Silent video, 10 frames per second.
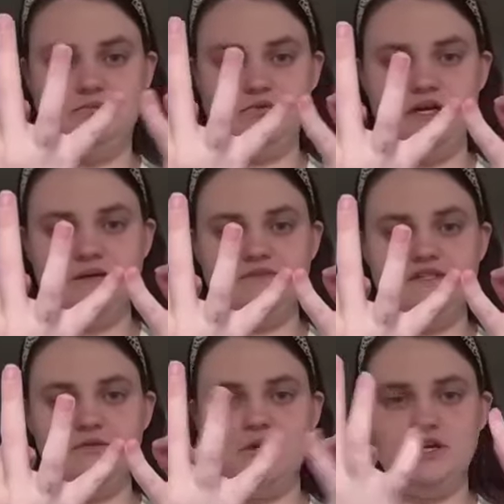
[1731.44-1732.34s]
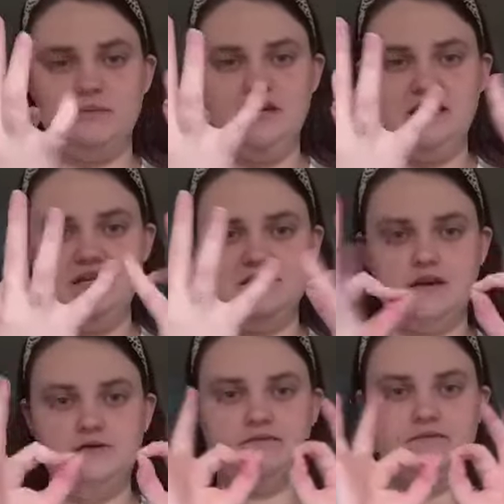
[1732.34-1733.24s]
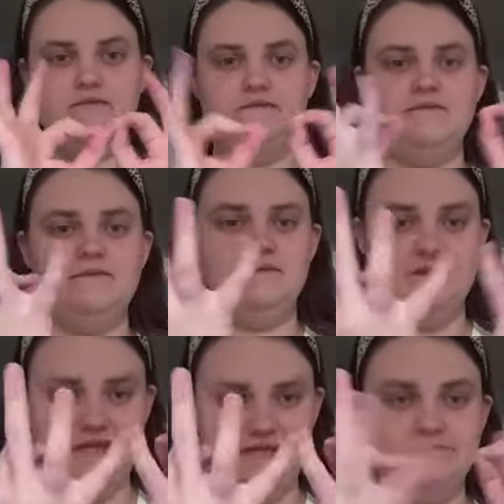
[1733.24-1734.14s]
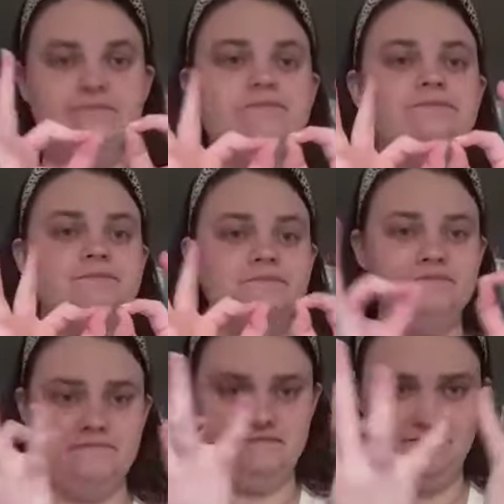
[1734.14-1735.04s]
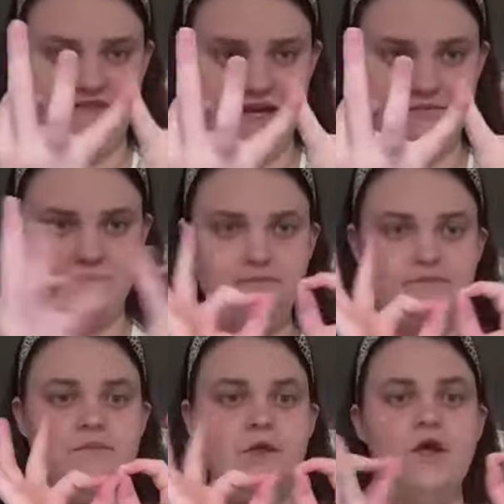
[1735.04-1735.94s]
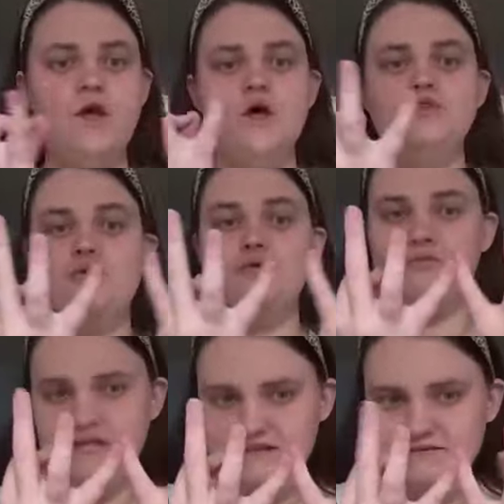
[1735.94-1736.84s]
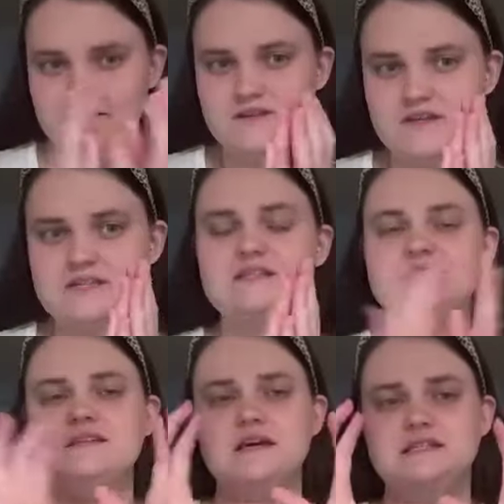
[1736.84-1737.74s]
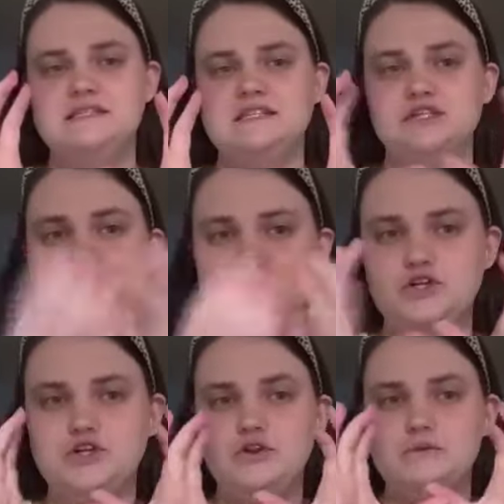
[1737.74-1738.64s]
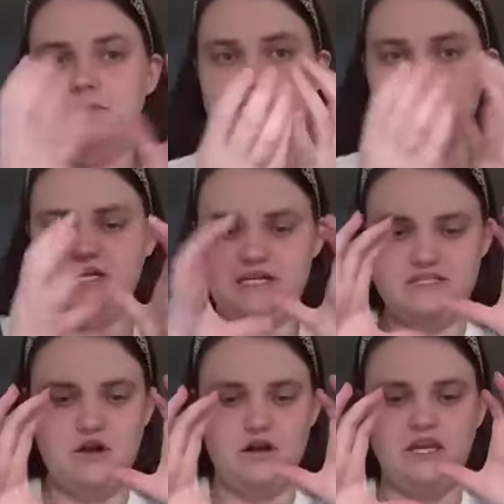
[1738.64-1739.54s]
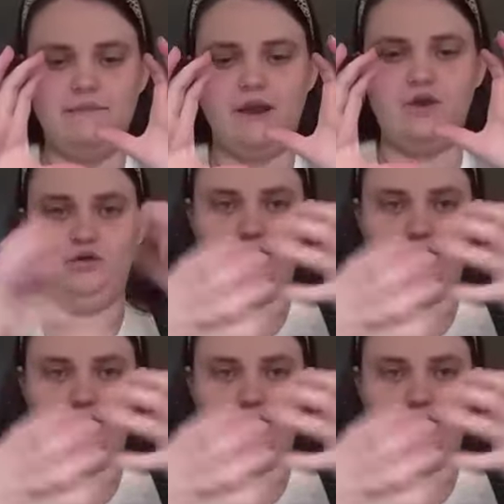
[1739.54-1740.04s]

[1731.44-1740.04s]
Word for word: bring them to where your pinkies go. This mm-hmm. family. The reason for this is because it's a circular motion, it's talking about a